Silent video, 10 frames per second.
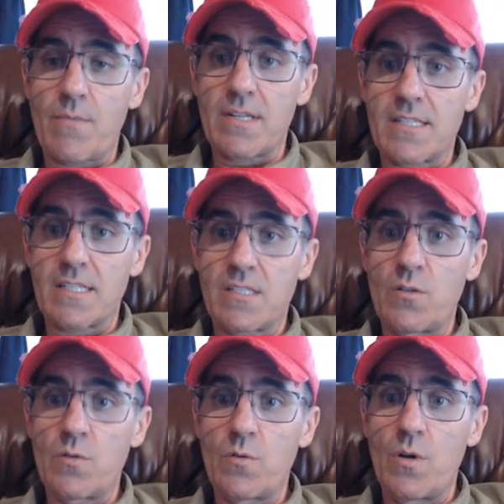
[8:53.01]
That's about
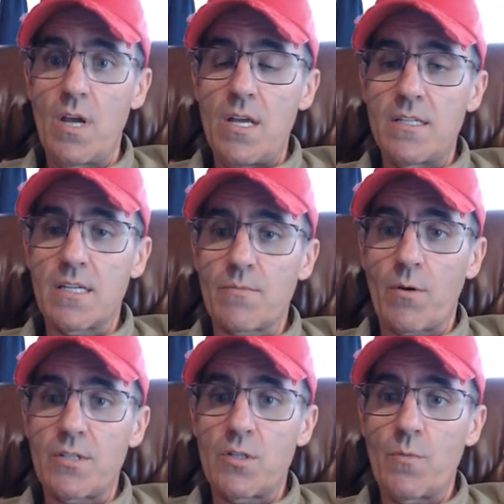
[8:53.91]
a
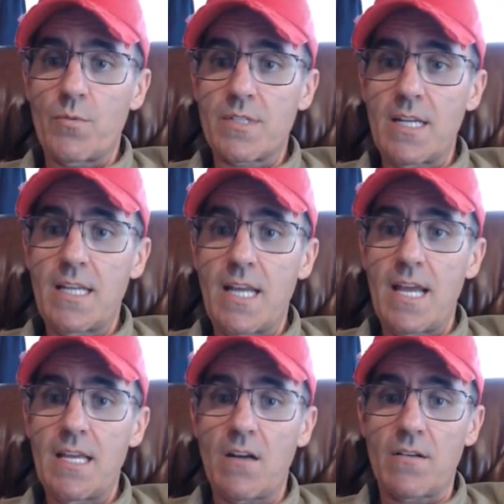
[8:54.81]
6.2%
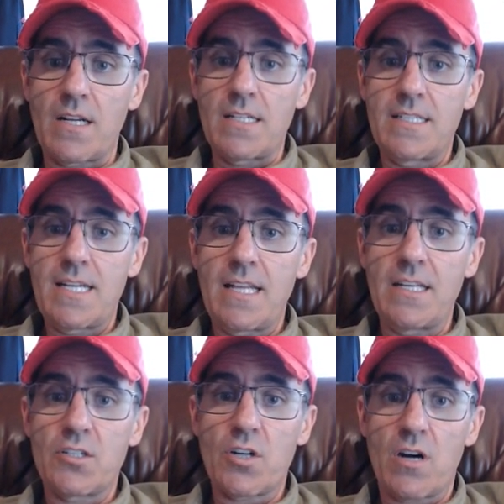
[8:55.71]
gain on a
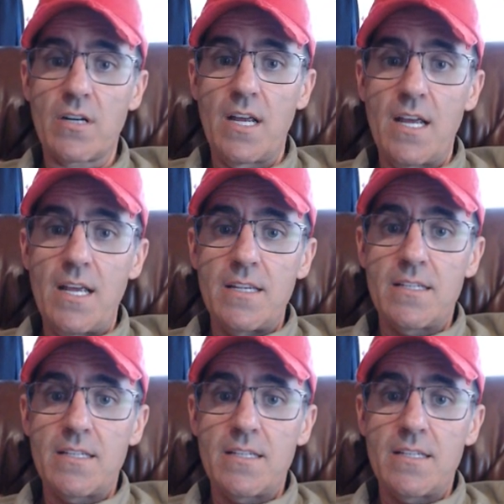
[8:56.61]
daily chart.